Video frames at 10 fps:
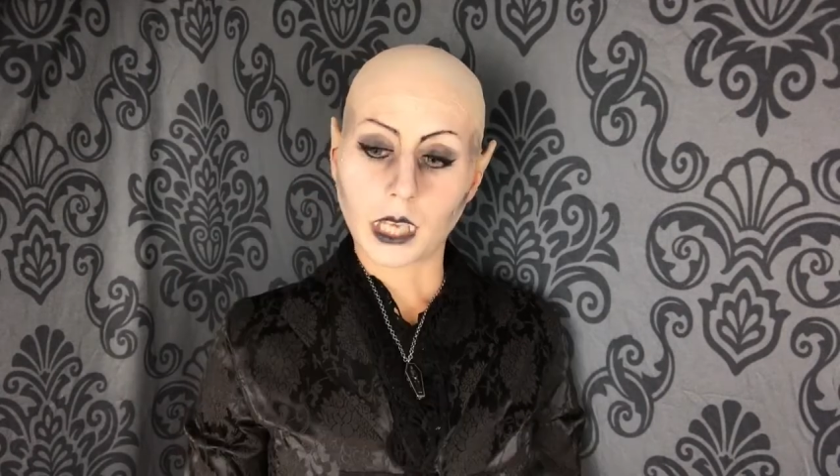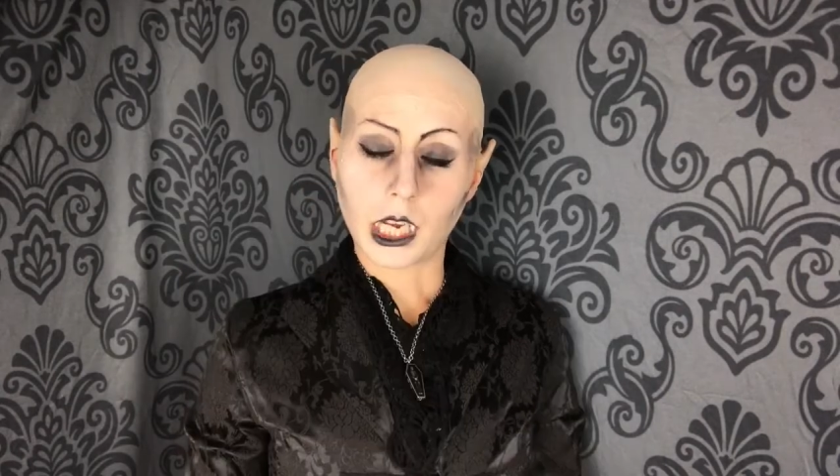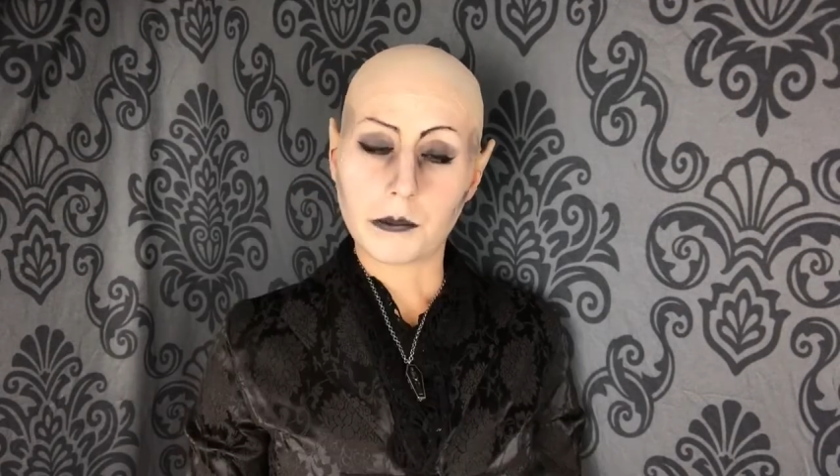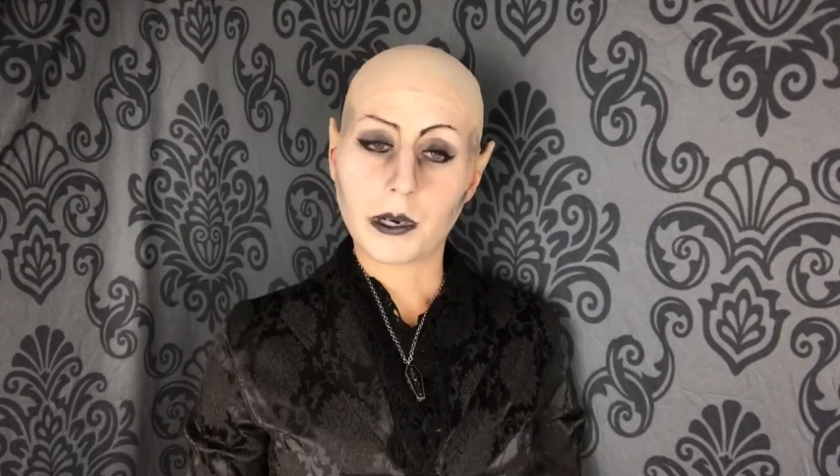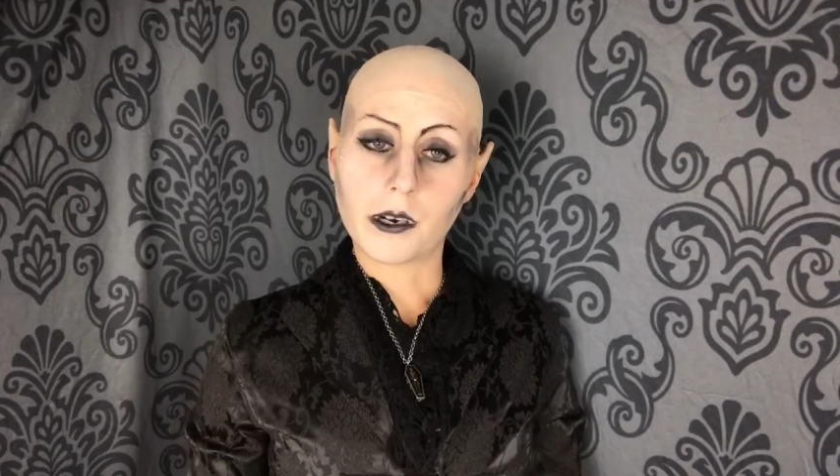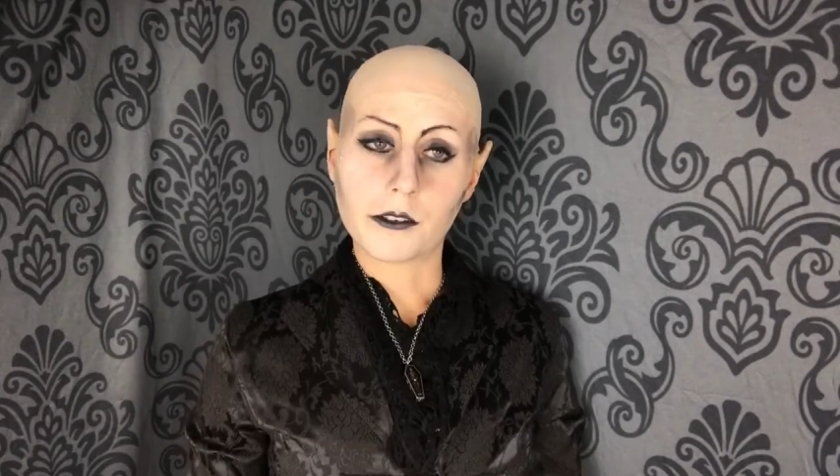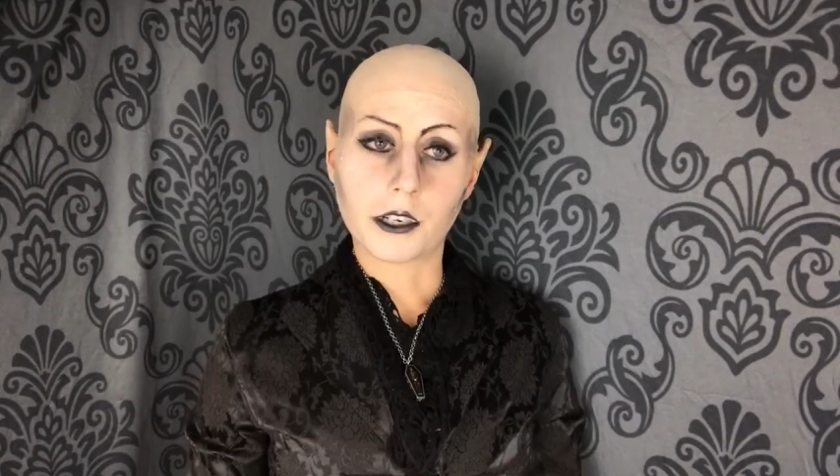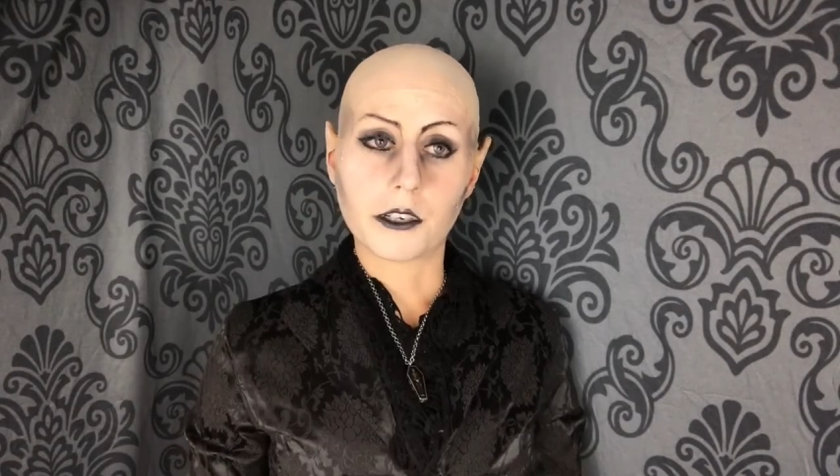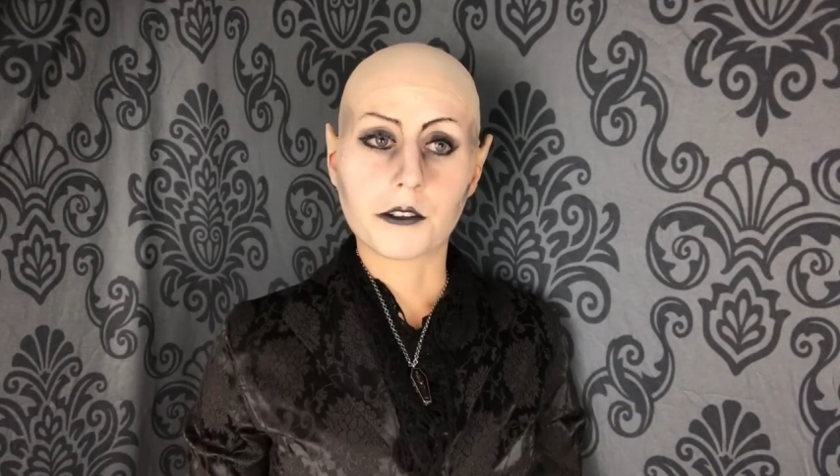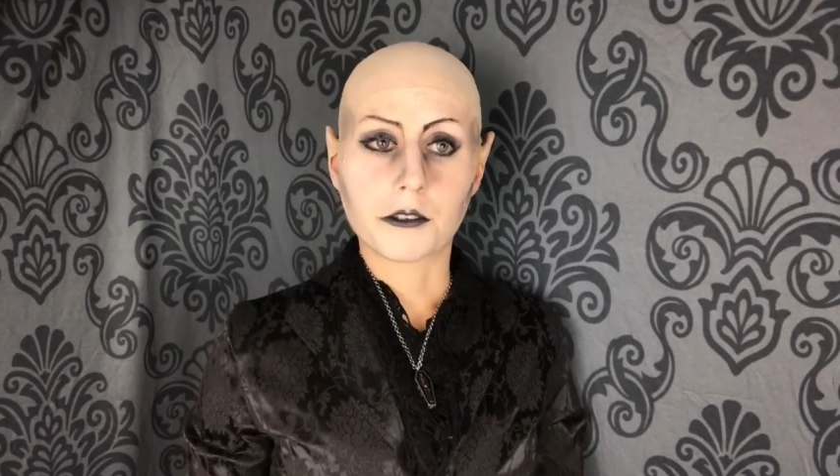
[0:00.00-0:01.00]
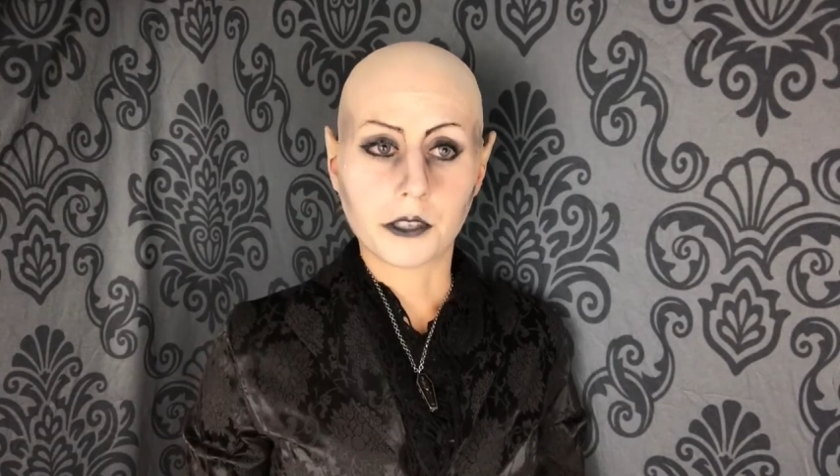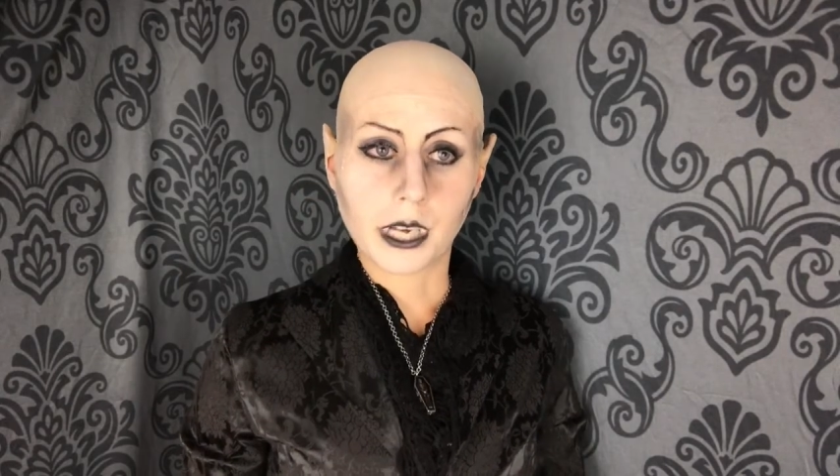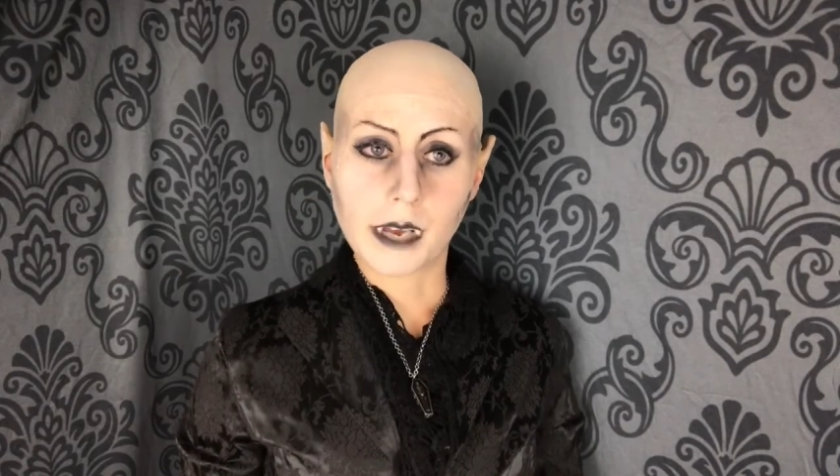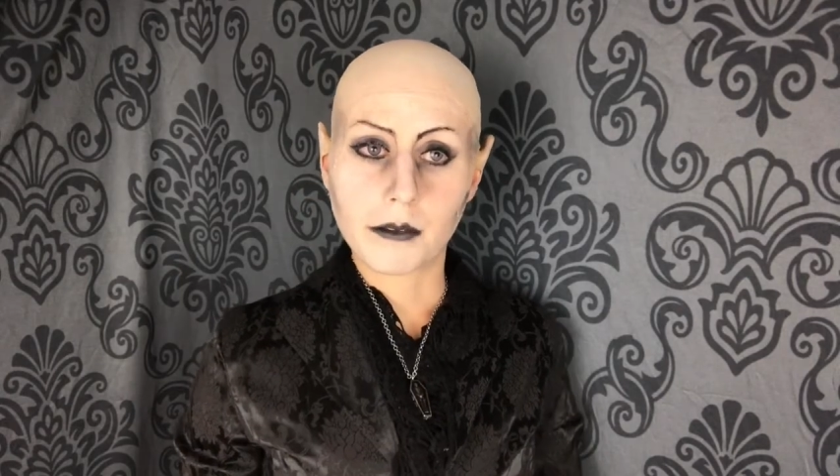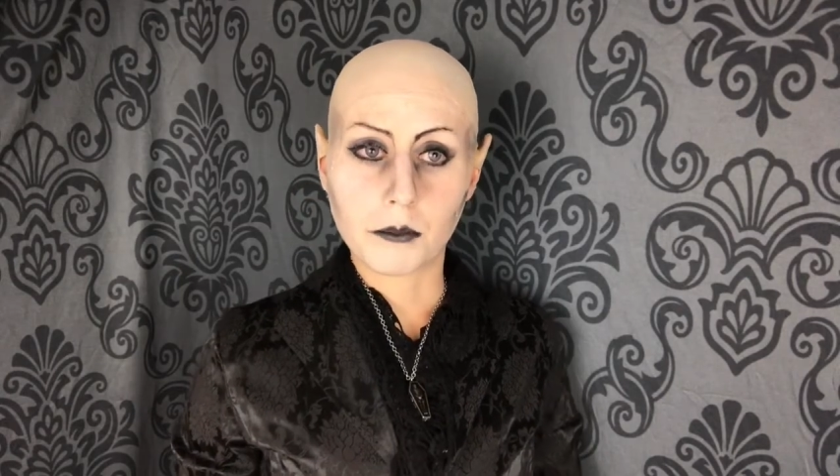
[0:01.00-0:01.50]
I apologize for
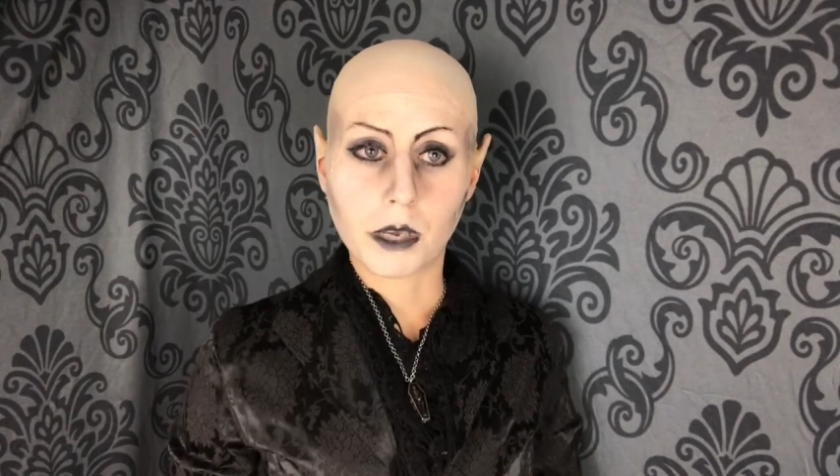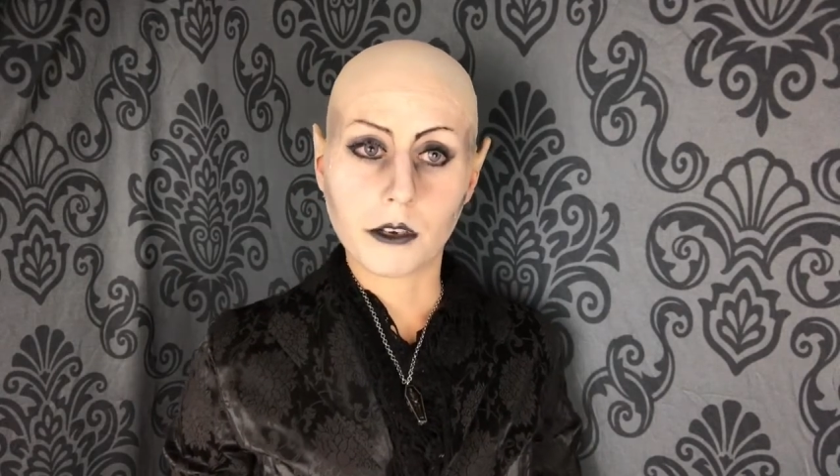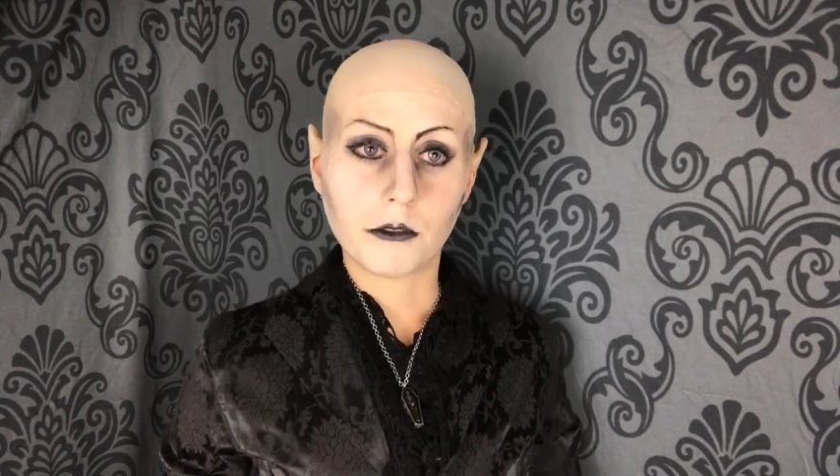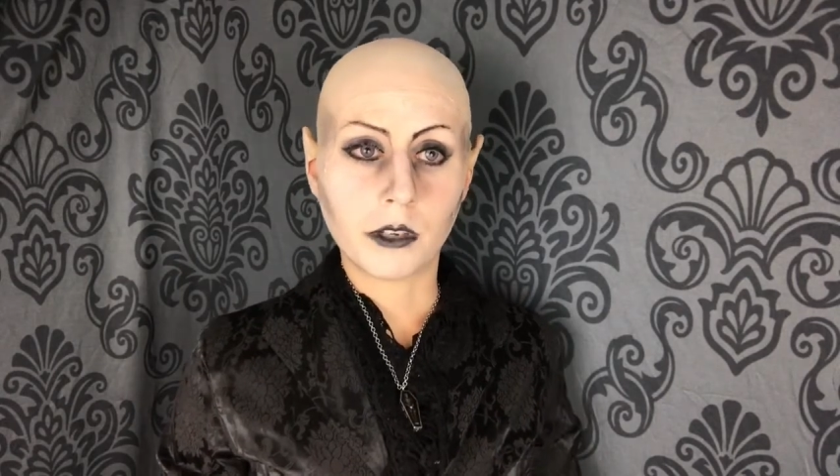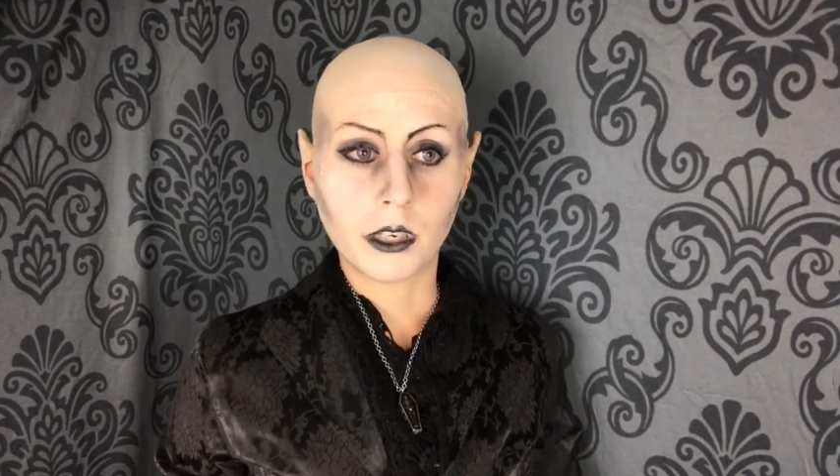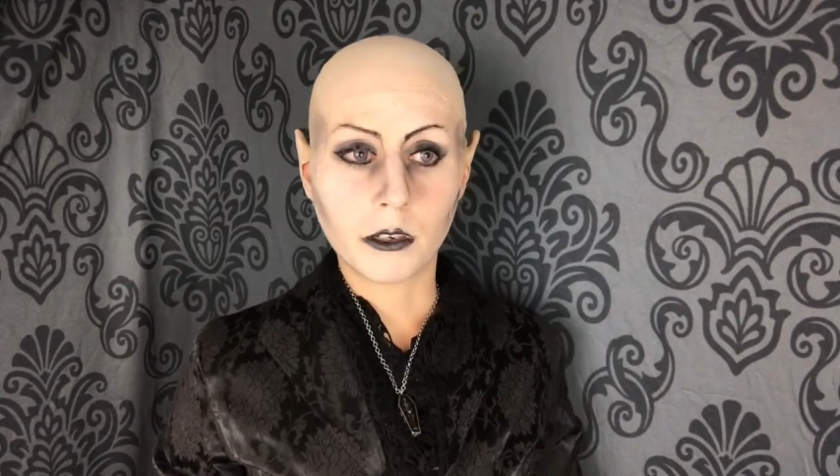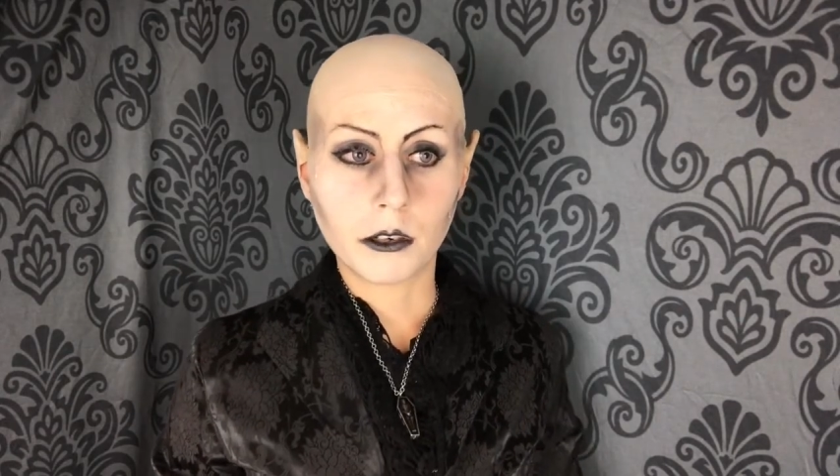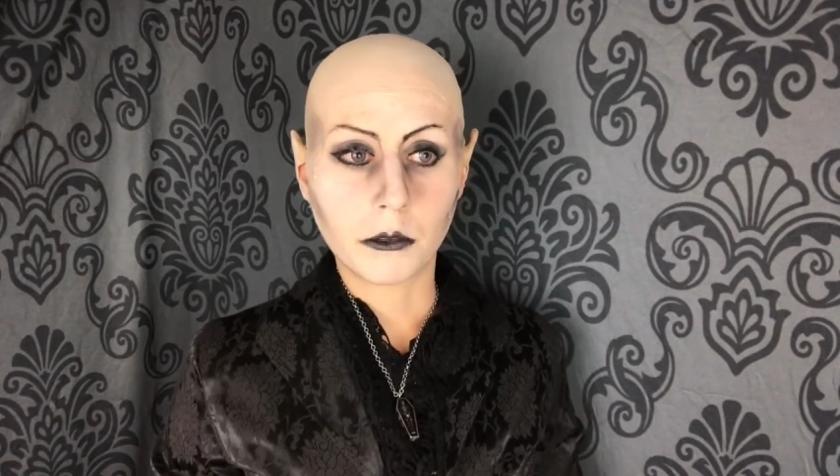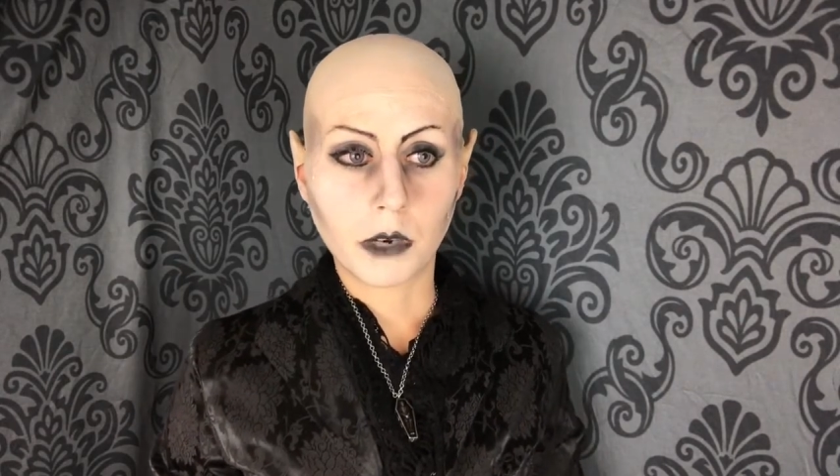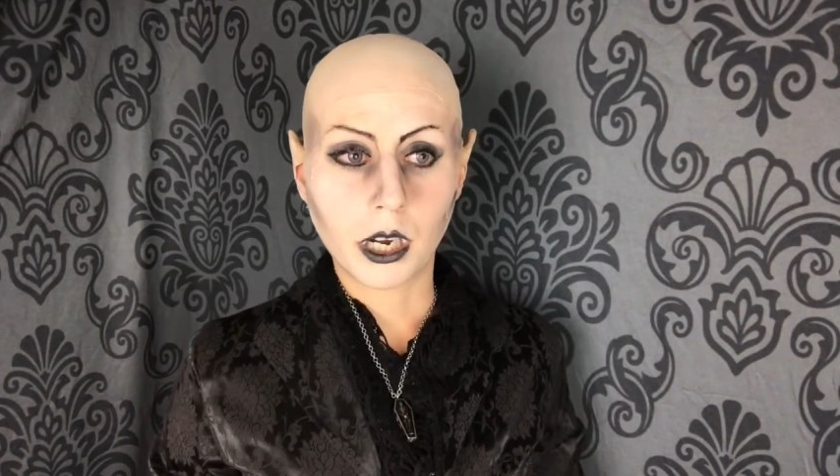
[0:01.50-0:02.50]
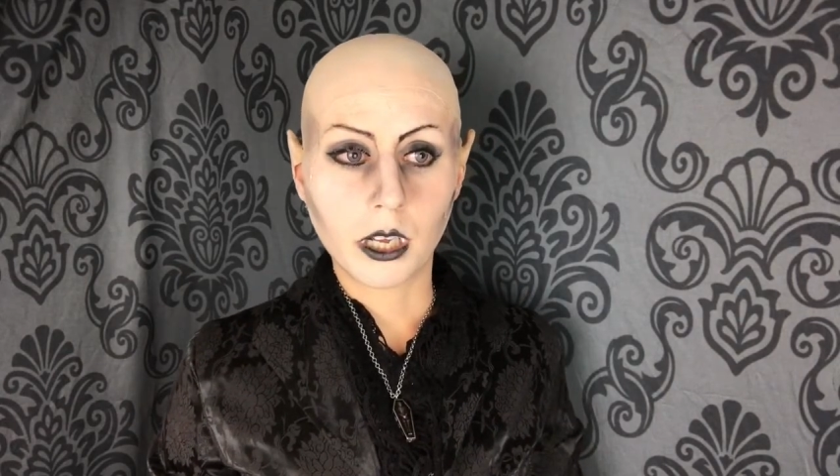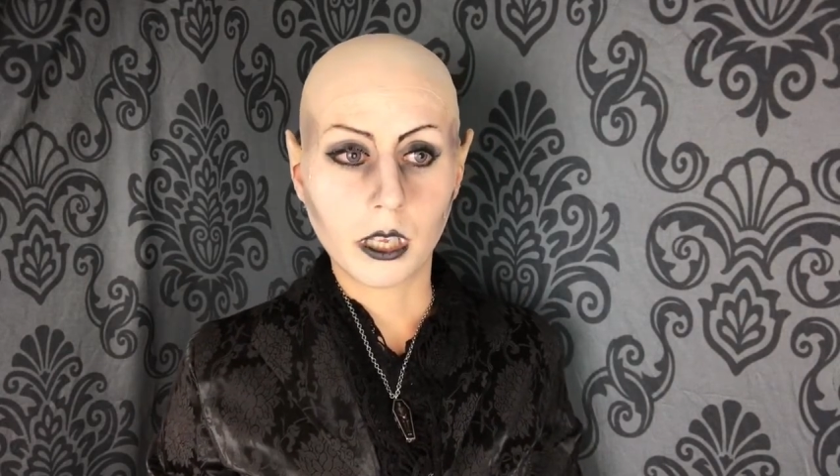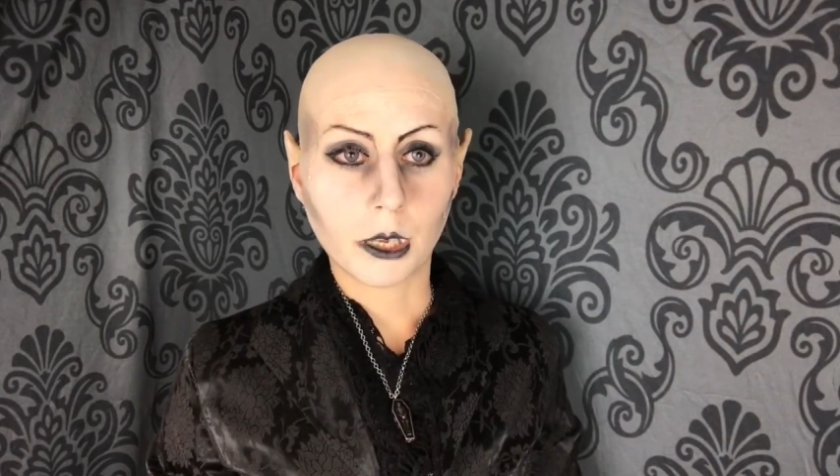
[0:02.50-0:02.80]
not having made a video in a while.